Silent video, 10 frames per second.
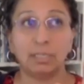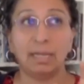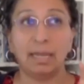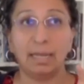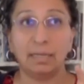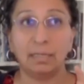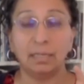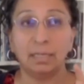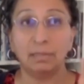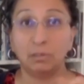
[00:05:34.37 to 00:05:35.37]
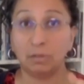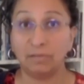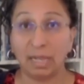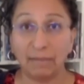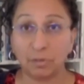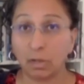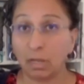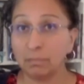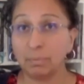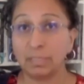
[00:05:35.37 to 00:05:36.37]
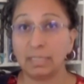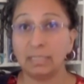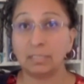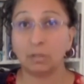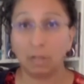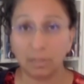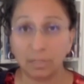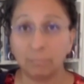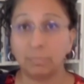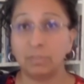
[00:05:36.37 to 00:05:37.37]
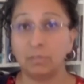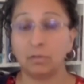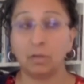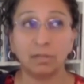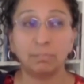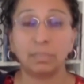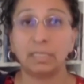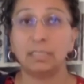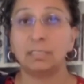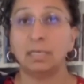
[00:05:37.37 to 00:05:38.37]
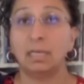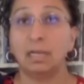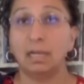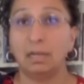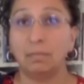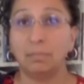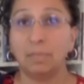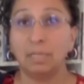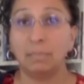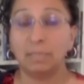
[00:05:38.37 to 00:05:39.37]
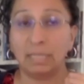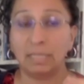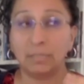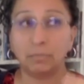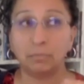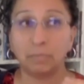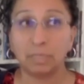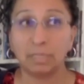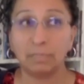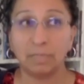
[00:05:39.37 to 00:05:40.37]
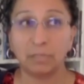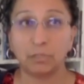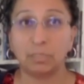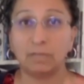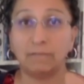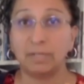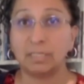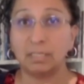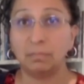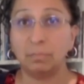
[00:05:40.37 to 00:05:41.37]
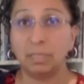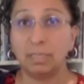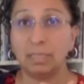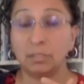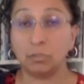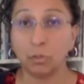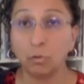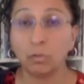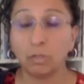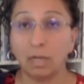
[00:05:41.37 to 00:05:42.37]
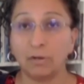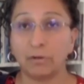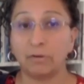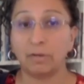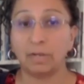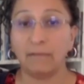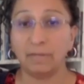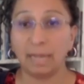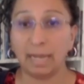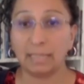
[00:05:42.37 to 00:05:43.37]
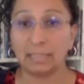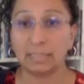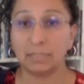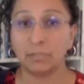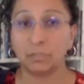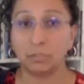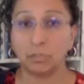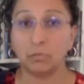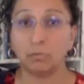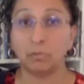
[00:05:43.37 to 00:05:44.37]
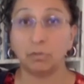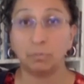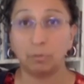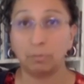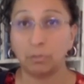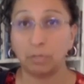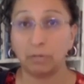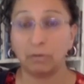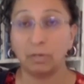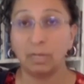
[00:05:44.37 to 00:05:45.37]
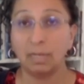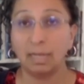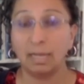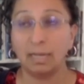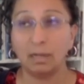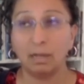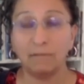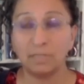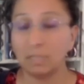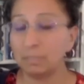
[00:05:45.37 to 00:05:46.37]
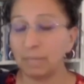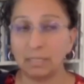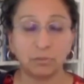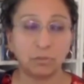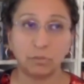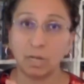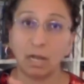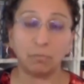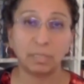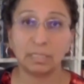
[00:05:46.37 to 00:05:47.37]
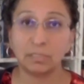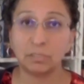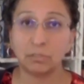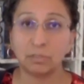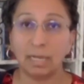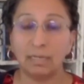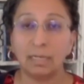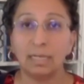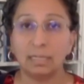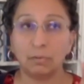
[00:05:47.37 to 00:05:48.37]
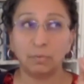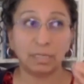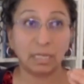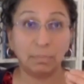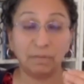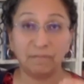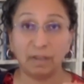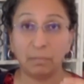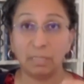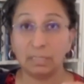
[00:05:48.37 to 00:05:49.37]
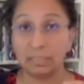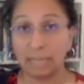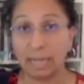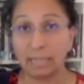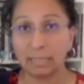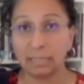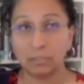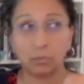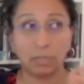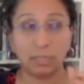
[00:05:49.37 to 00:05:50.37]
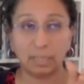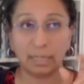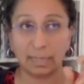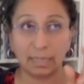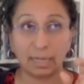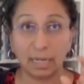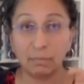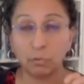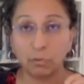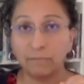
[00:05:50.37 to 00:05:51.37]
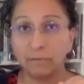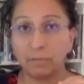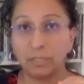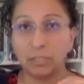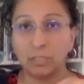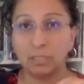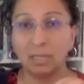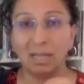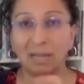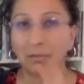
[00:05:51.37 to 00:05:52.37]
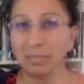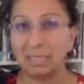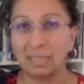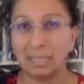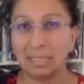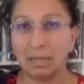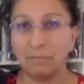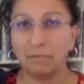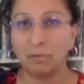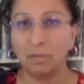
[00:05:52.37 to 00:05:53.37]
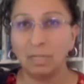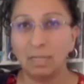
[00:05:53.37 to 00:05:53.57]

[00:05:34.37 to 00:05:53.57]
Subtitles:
And, if they have to call the police, call the police. But they need to really make sure that the victim is no longer having access to their perpetrator. And oftentimes pastors are not willing to do that. They want to keep the family intact as they're trying to gain more information. I don't think that's helpful.